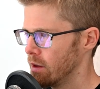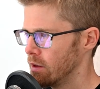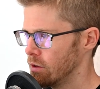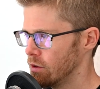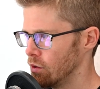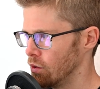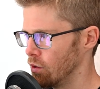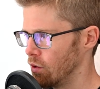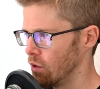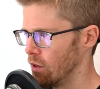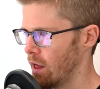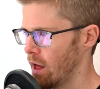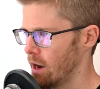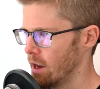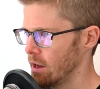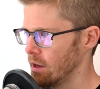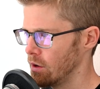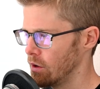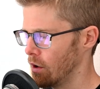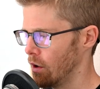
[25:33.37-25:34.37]
To let
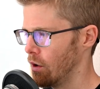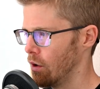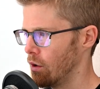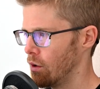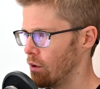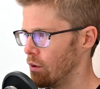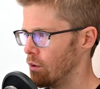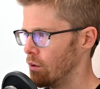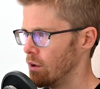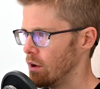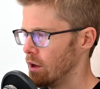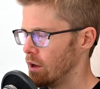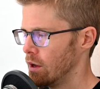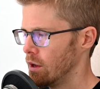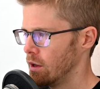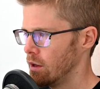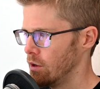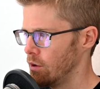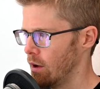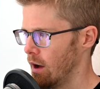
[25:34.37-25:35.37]
it go,
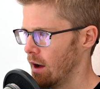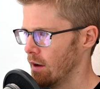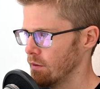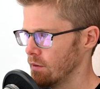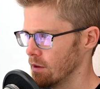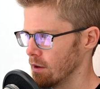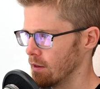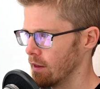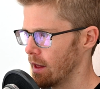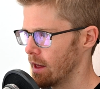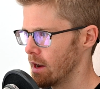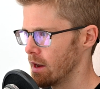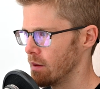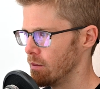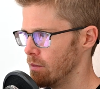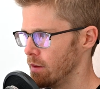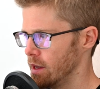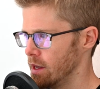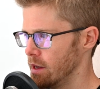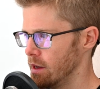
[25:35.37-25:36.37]
you have to let
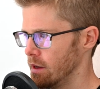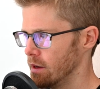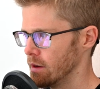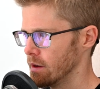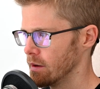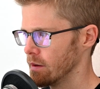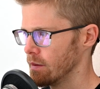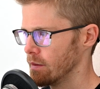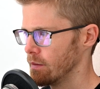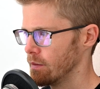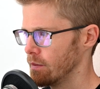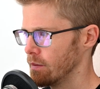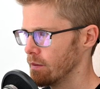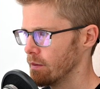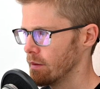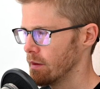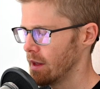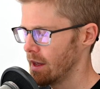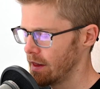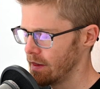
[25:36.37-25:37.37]
it be.
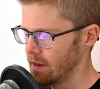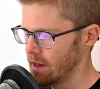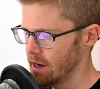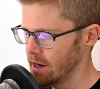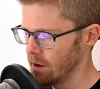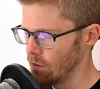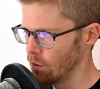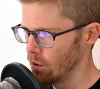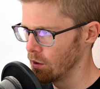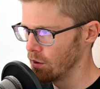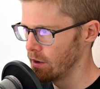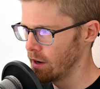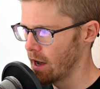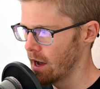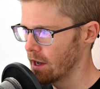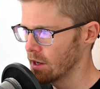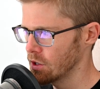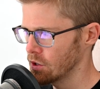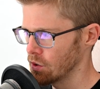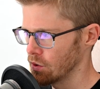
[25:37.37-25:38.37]
And then it will
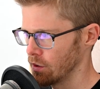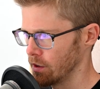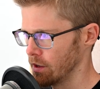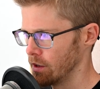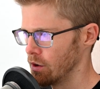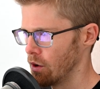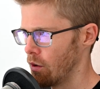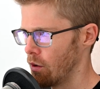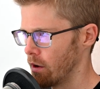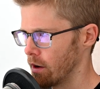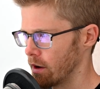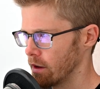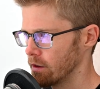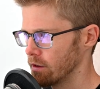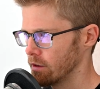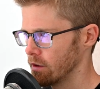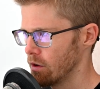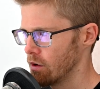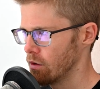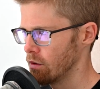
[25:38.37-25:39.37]
naturally go on
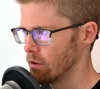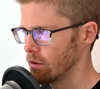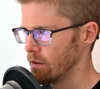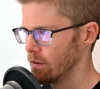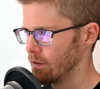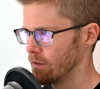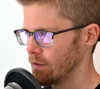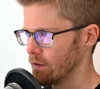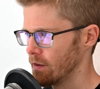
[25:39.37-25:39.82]
its own.